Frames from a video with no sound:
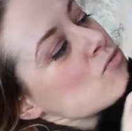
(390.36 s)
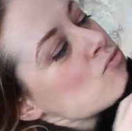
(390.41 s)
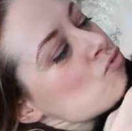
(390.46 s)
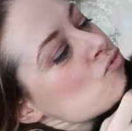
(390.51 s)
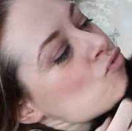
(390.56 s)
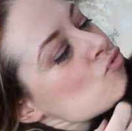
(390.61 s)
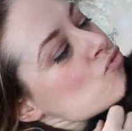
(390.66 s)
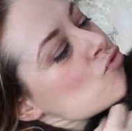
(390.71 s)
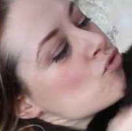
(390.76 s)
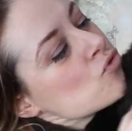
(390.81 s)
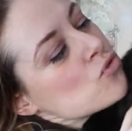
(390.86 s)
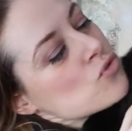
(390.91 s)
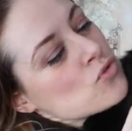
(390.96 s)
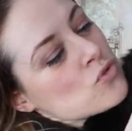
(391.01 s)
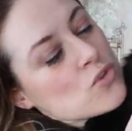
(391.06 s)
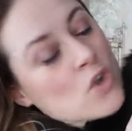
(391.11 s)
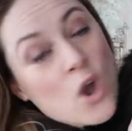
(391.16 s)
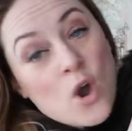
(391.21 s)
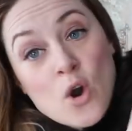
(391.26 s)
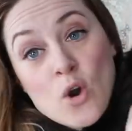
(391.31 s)

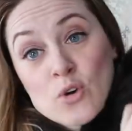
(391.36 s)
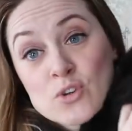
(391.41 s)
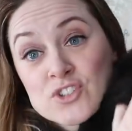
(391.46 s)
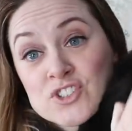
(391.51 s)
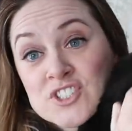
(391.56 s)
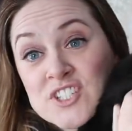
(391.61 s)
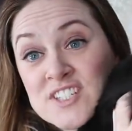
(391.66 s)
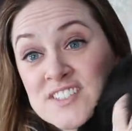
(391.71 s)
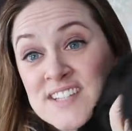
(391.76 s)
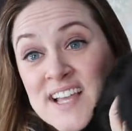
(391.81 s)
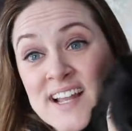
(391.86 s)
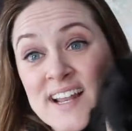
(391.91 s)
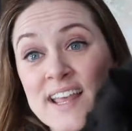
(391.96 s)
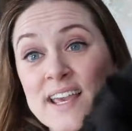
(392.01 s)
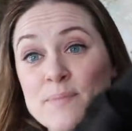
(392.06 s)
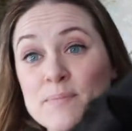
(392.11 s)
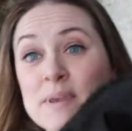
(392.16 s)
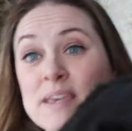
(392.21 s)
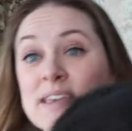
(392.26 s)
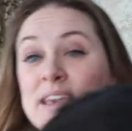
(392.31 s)
Mm. Oh, she does not
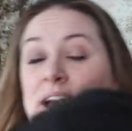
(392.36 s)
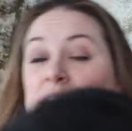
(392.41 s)
like being